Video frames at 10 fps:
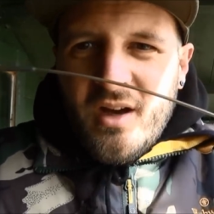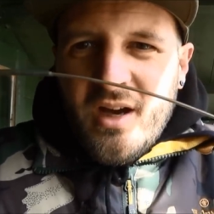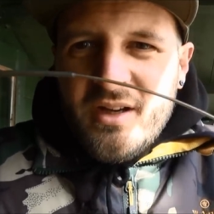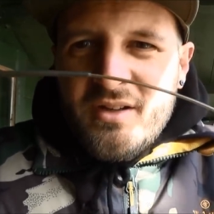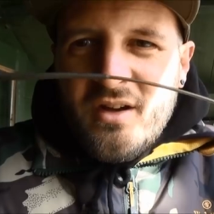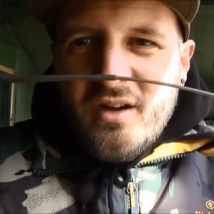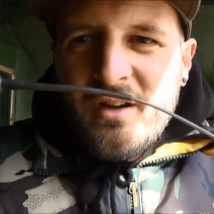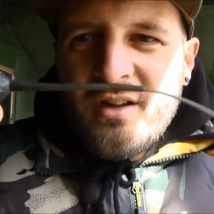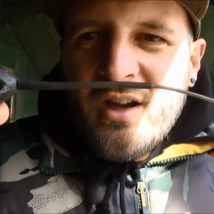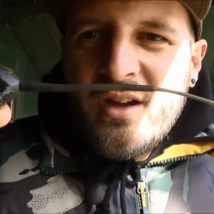and
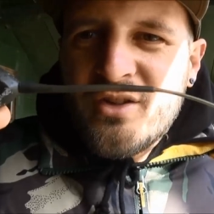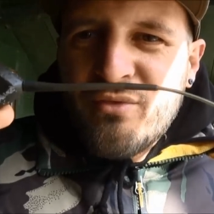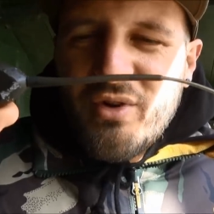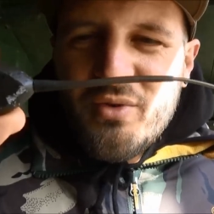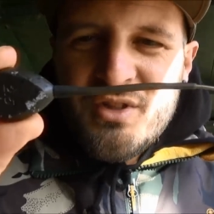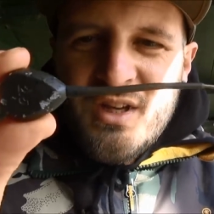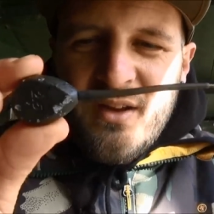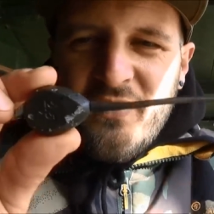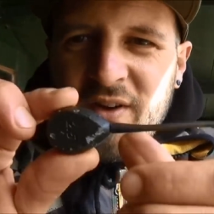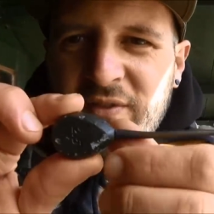yeah, it's a real
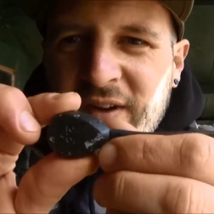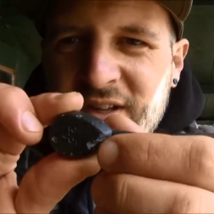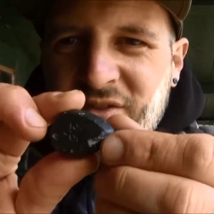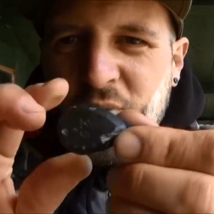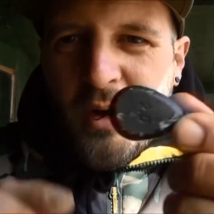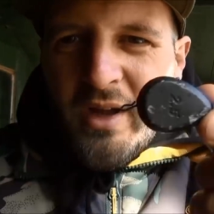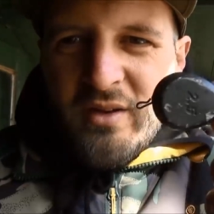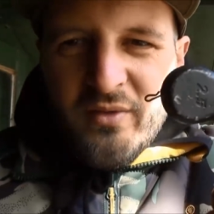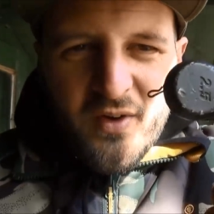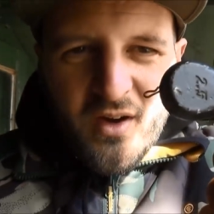safe and effective
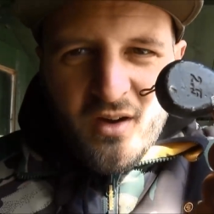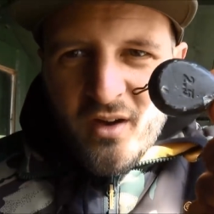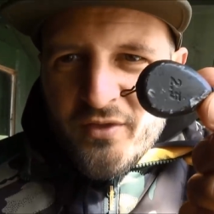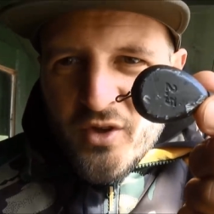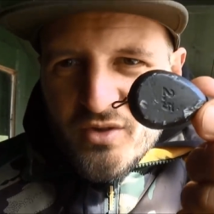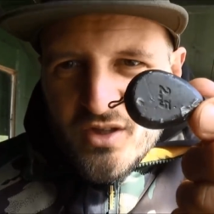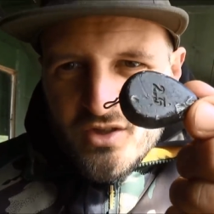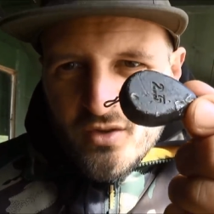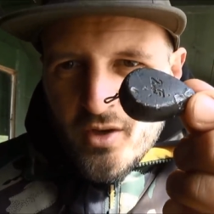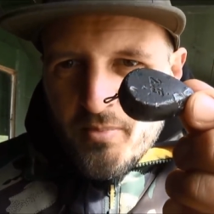way of using
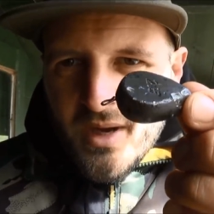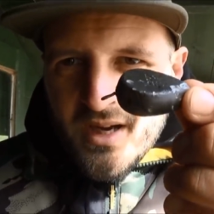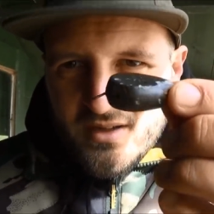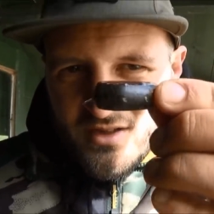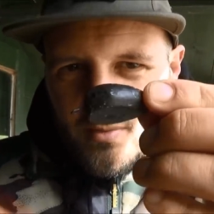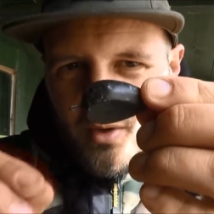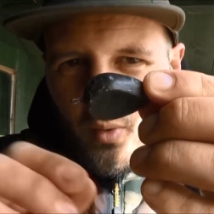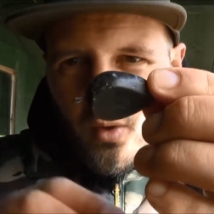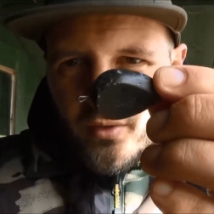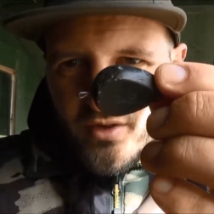solid bags, to be
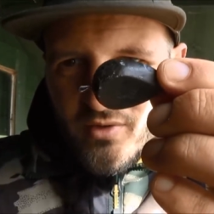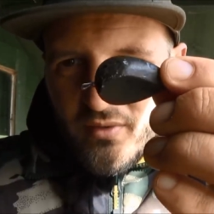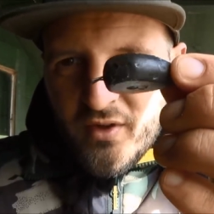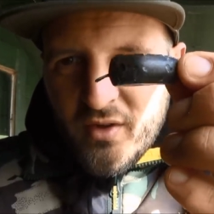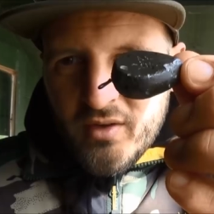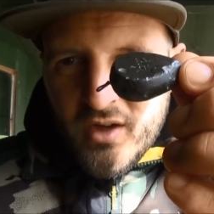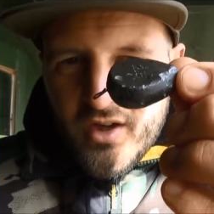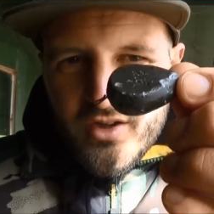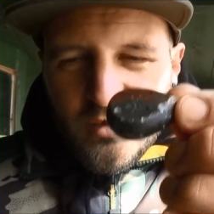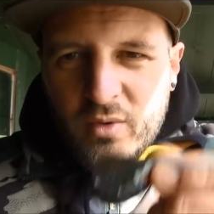quite honest with you.
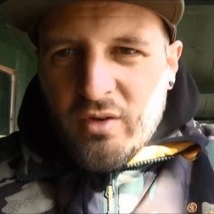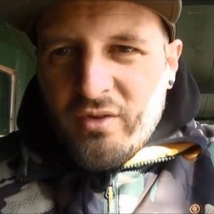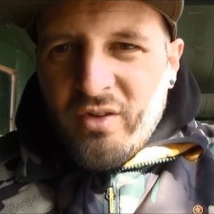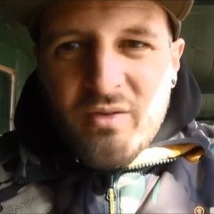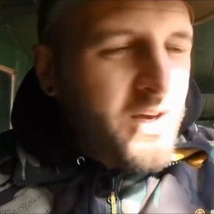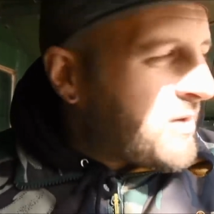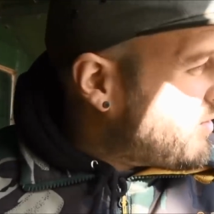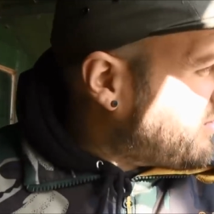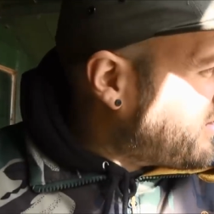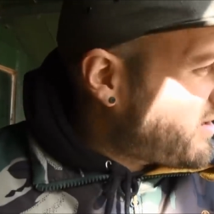So what I'm going to do now,
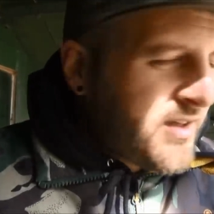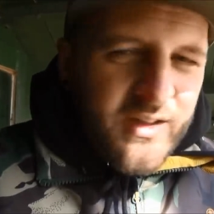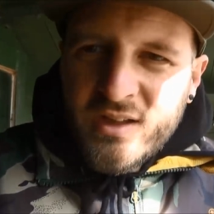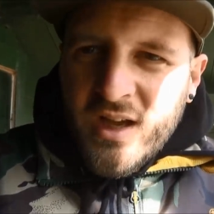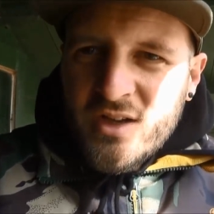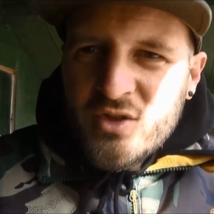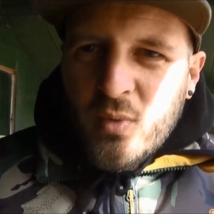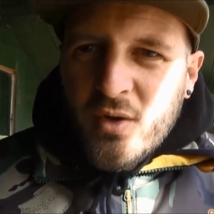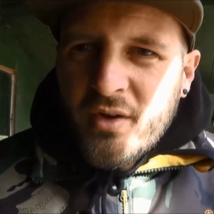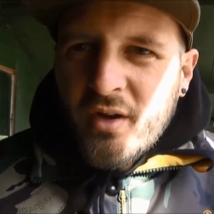get this
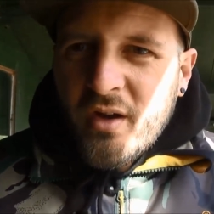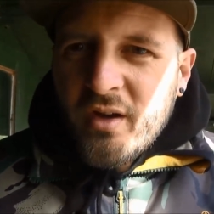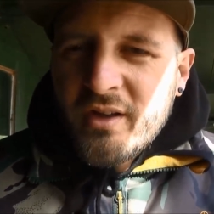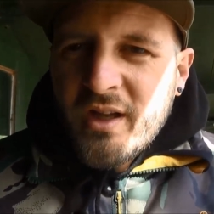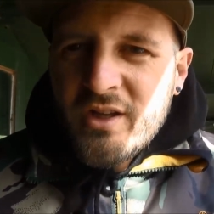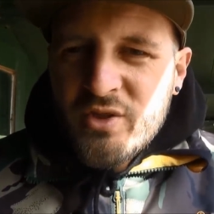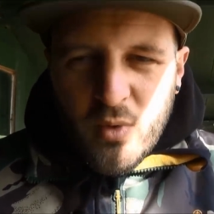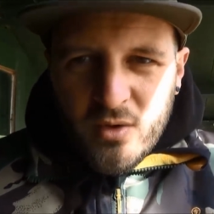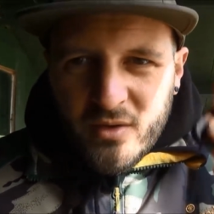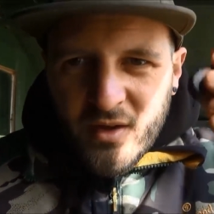
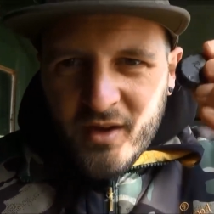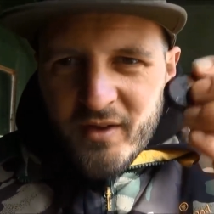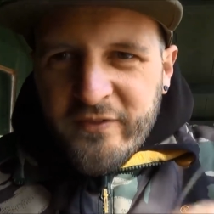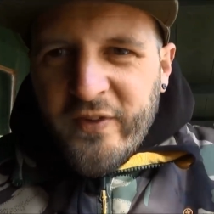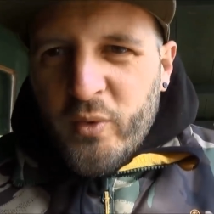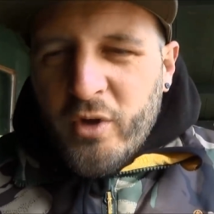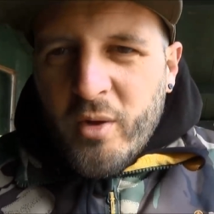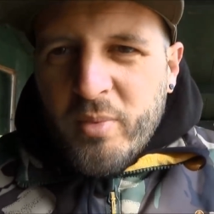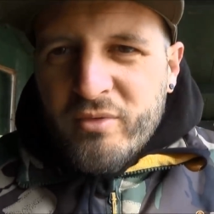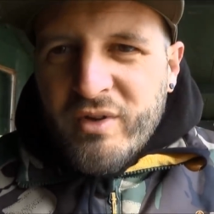one filled
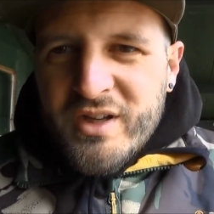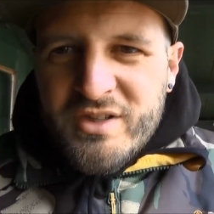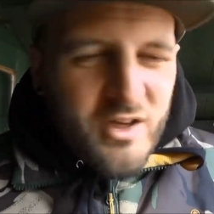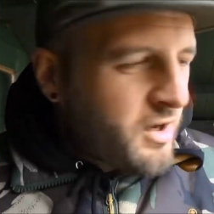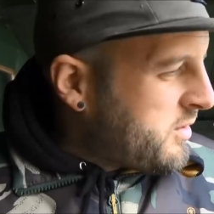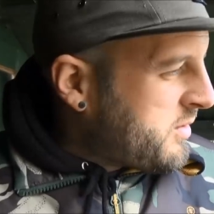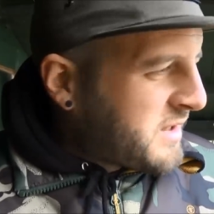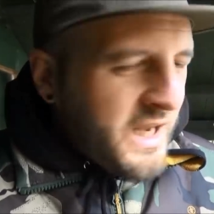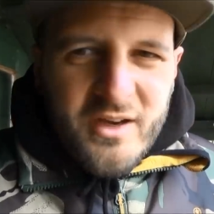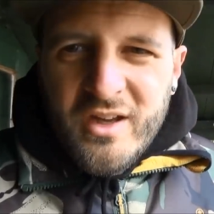up, ready to go,
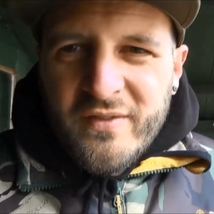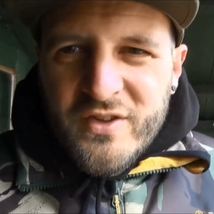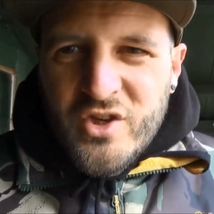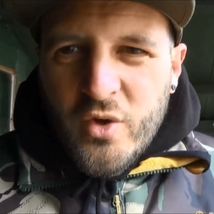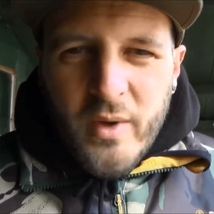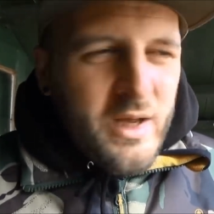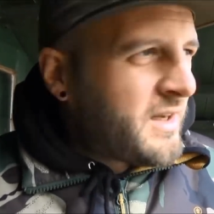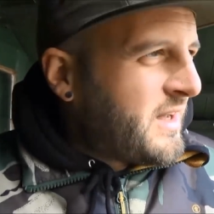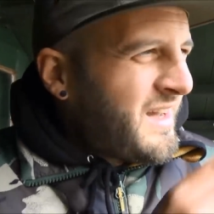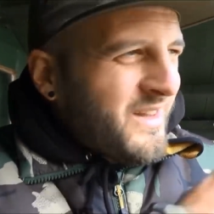get the other two in.
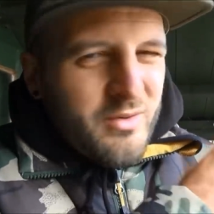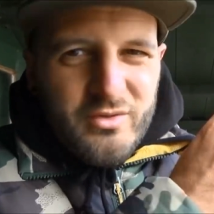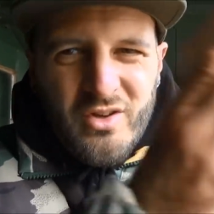I'm going